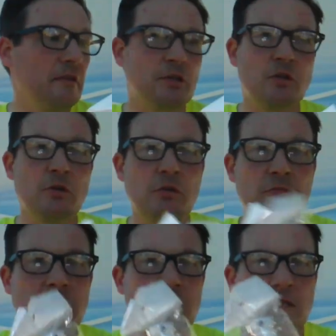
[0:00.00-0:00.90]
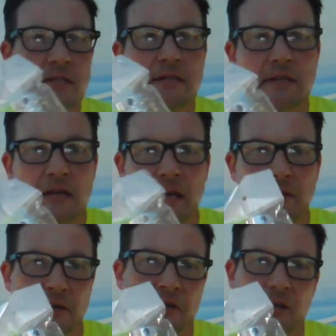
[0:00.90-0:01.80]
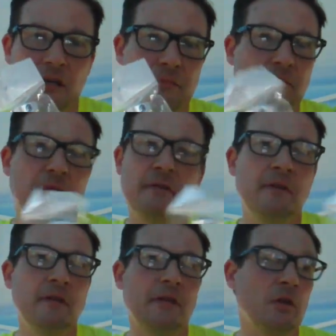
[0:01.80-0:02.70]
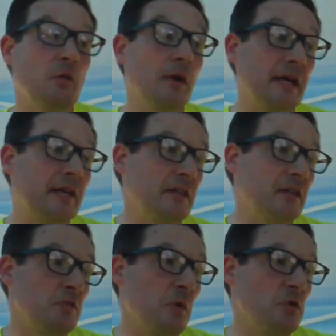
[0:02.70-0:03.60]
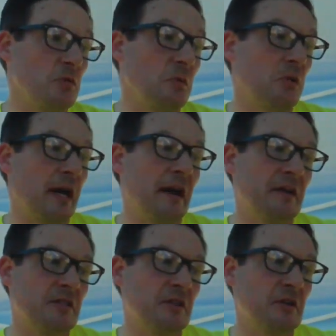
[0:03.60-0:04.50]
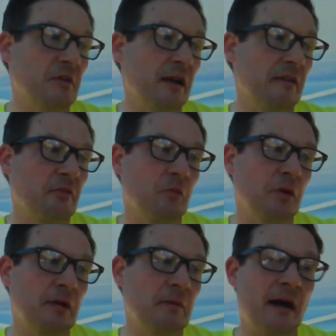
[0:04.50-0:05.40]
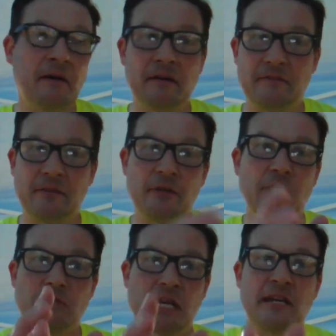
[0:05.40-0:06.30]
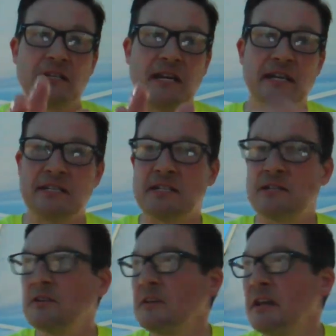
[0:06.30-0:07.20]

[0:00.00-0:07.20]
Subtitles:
the tubes and the grip, you want to get the disposable kind so you don't have to worry about if you sanitized it good